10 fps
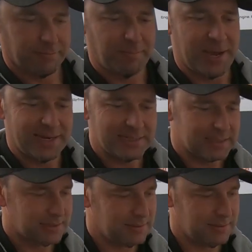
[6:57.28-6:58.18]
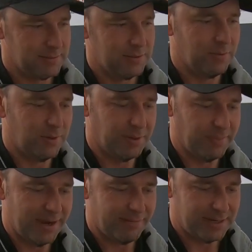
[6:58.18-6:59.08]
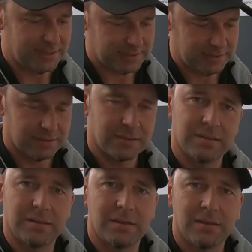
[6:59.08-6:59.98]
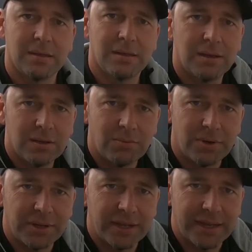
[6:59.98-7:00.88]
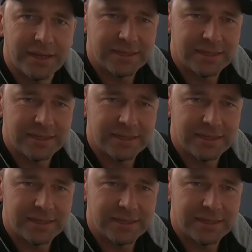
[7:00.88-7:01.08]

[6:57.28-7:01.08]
pads, one a backrest, one a